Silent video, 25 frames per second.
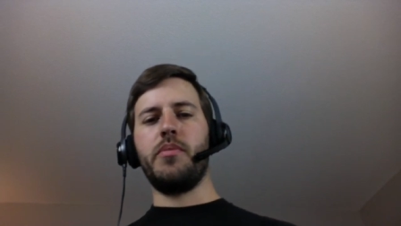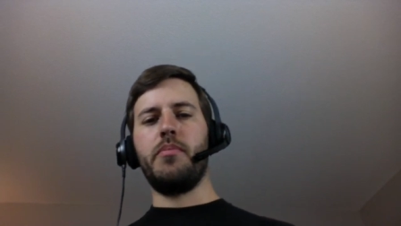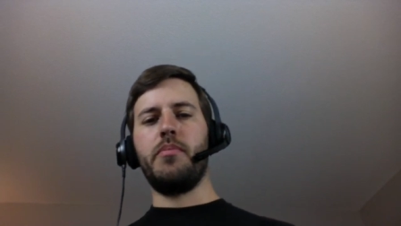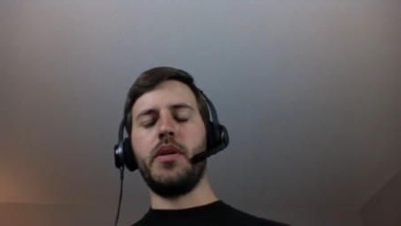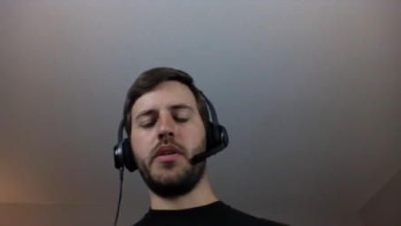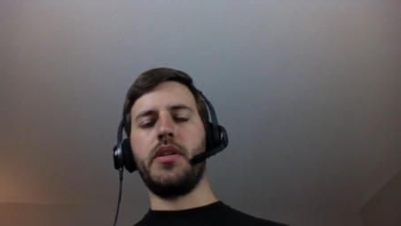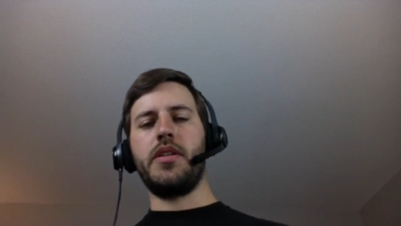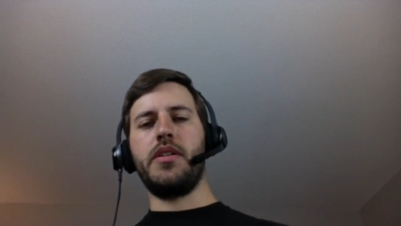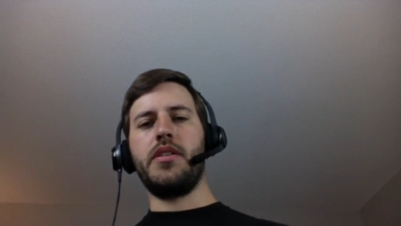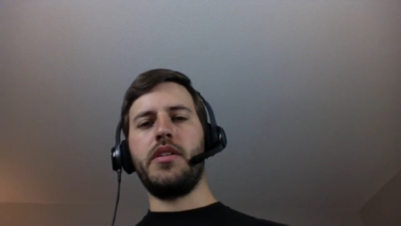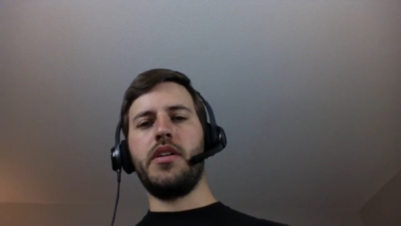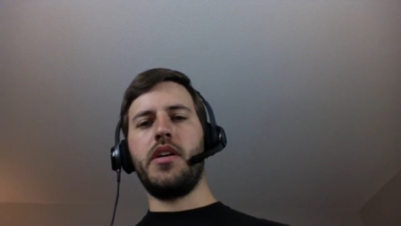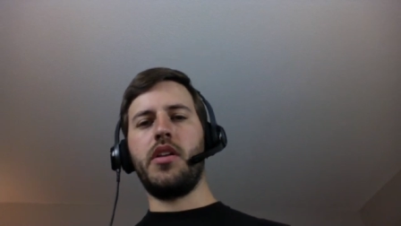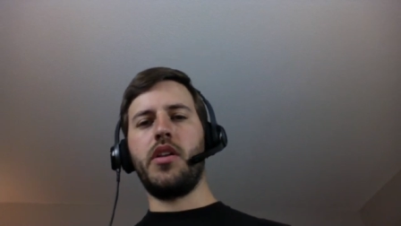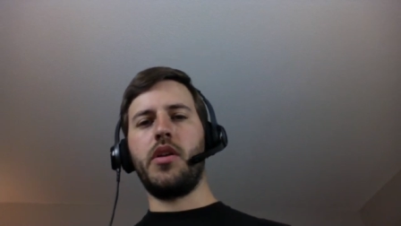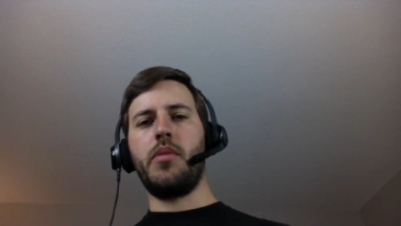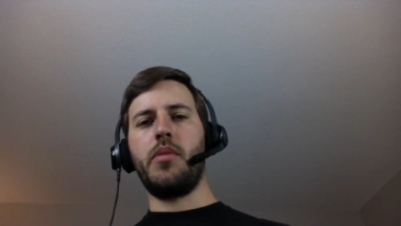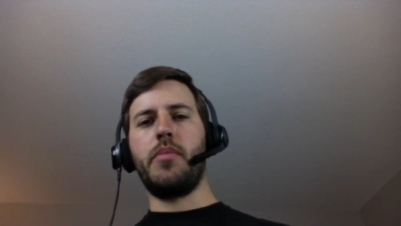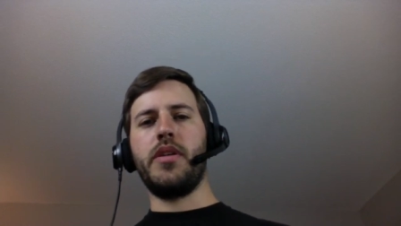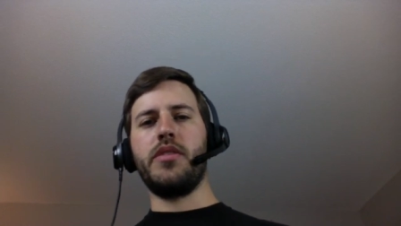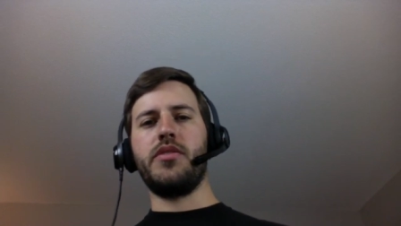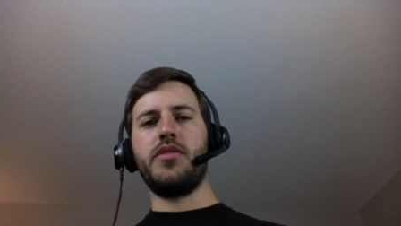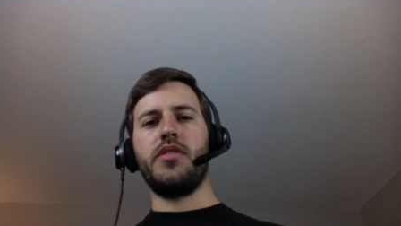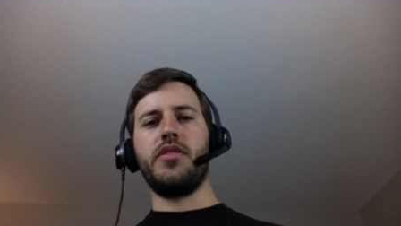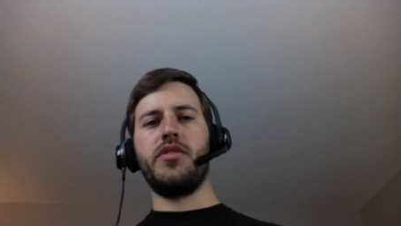million dollar
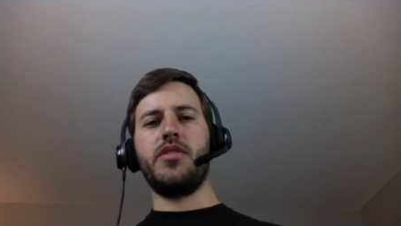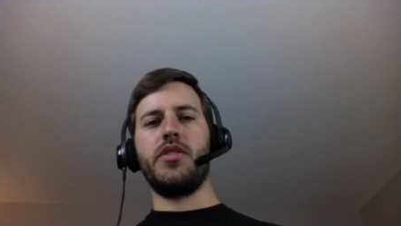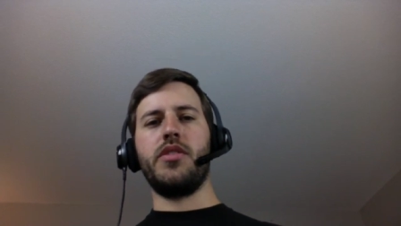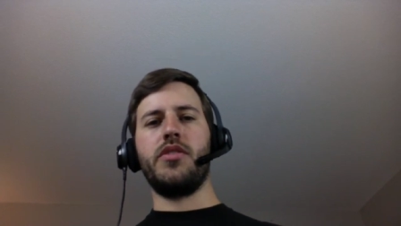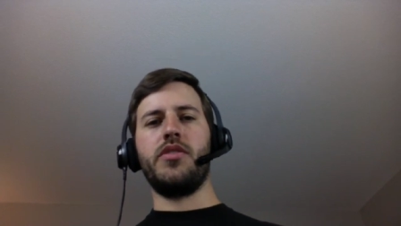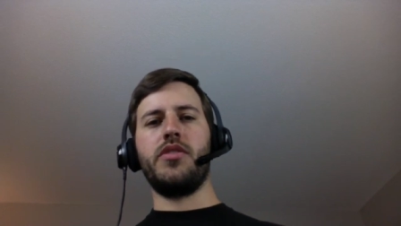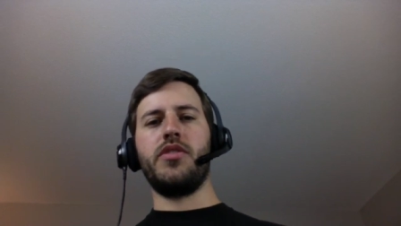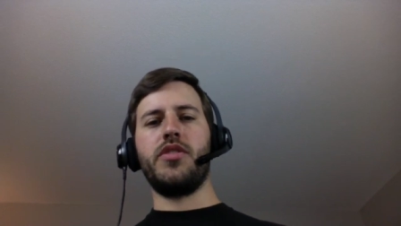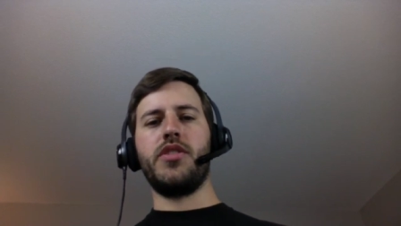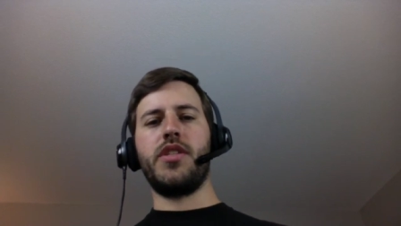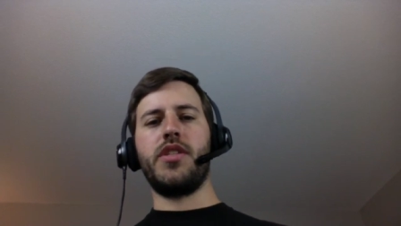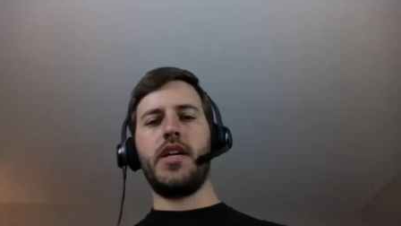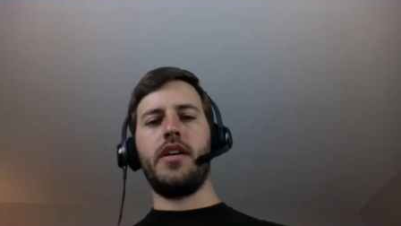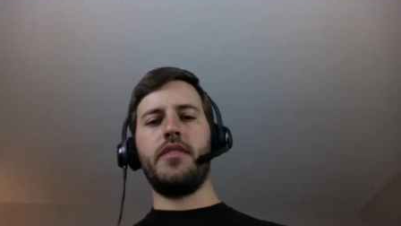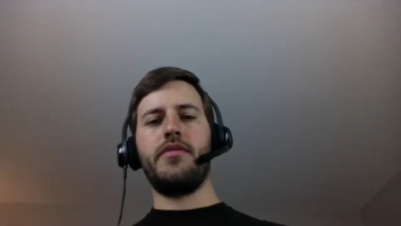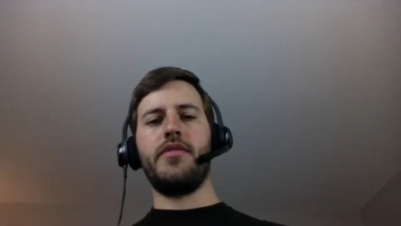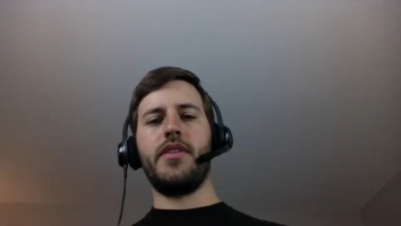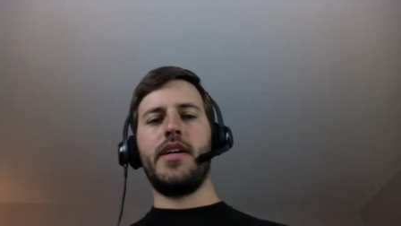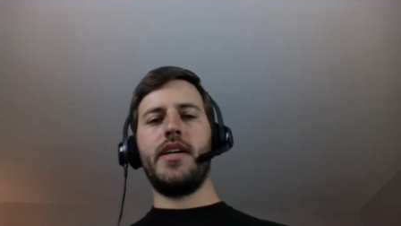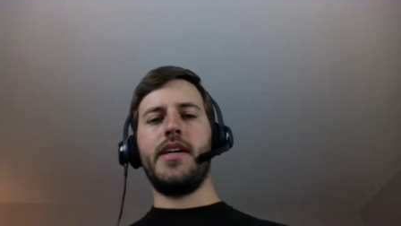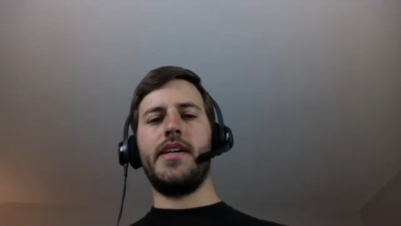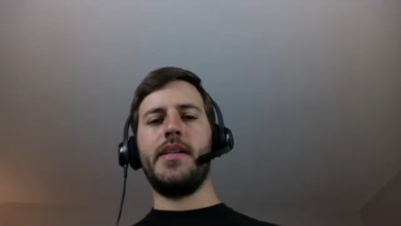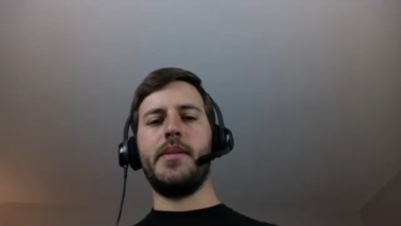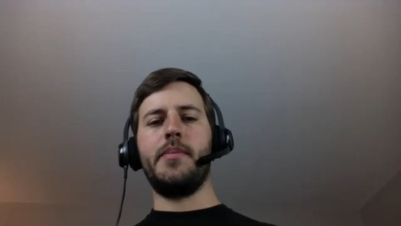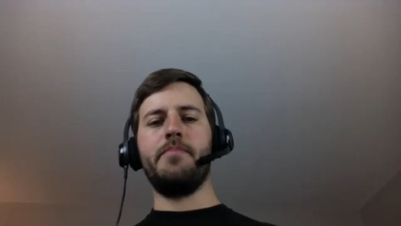businesses and stuff,
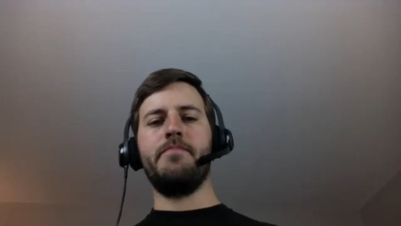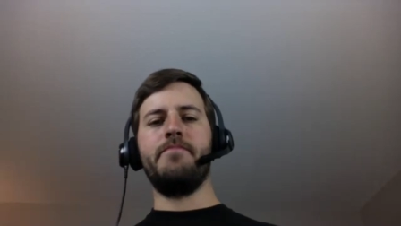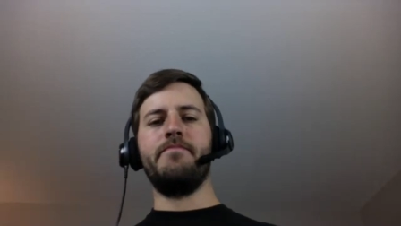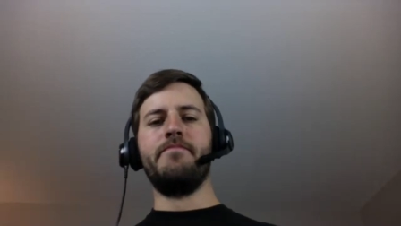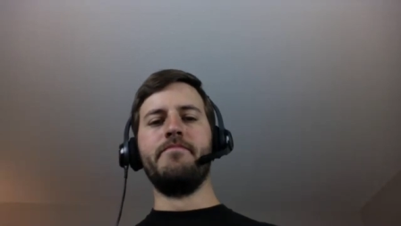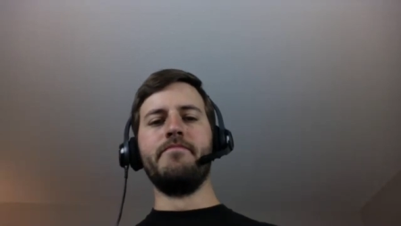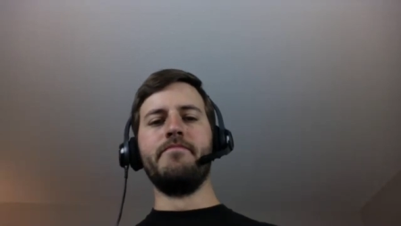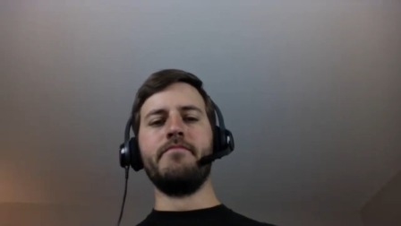um,